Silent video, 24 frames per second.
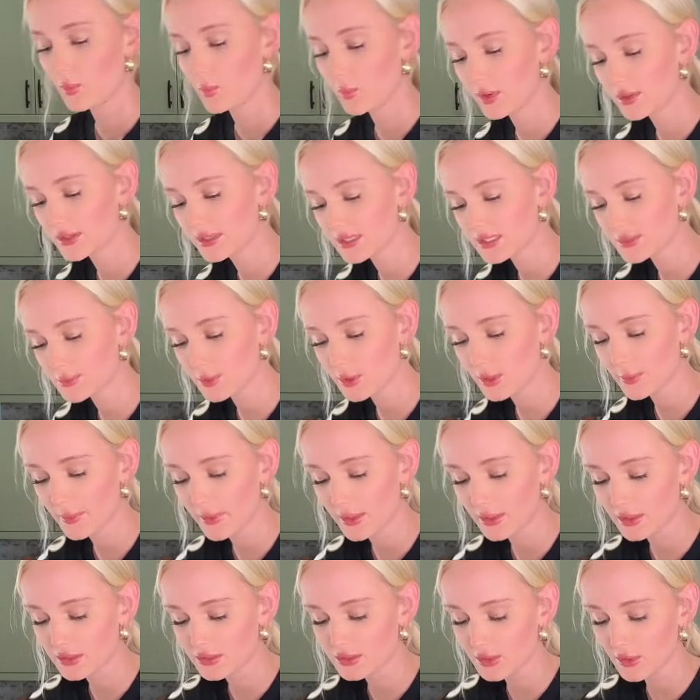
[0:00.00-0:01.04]
1 teaspoon of
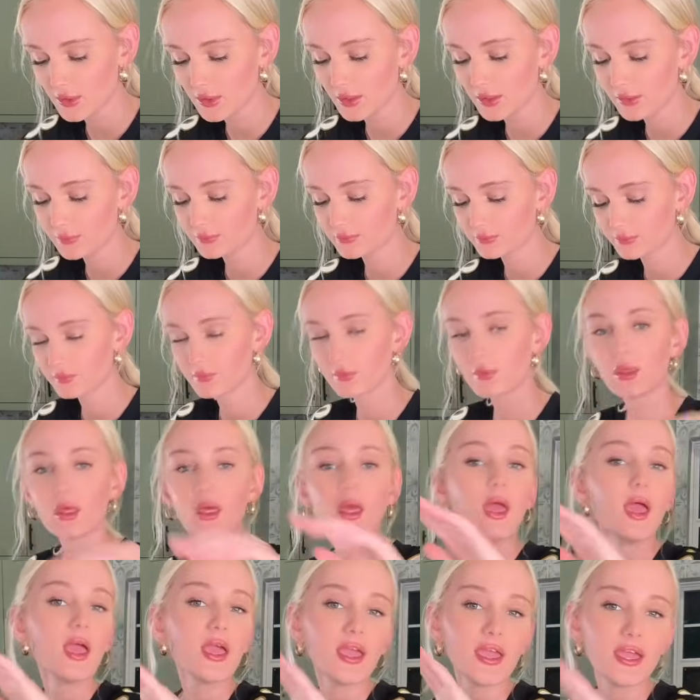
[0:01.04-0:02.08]
baking soda,
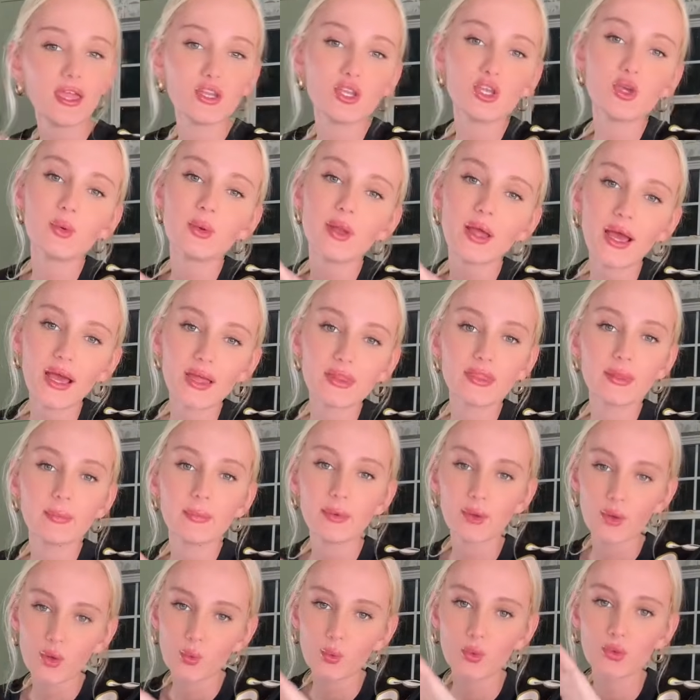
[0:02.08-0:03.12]
and you would add the
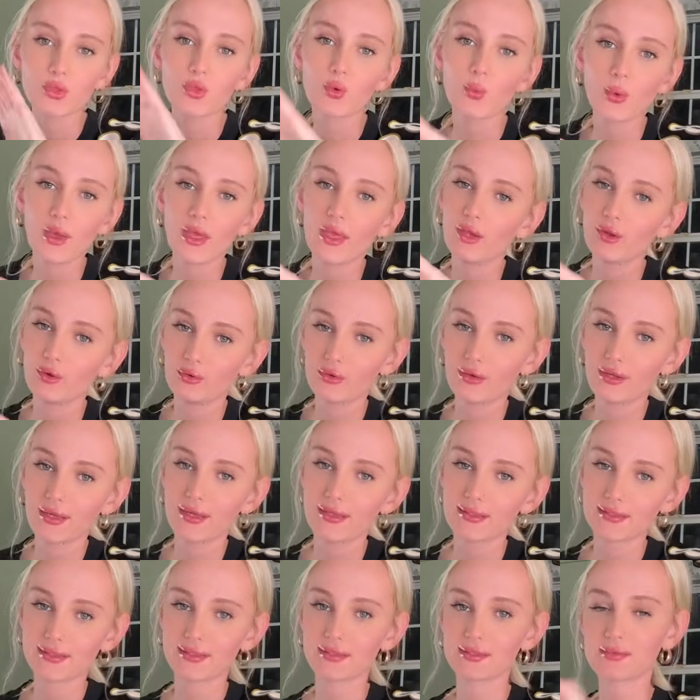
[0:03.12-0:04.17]
milk with the wet ingredients.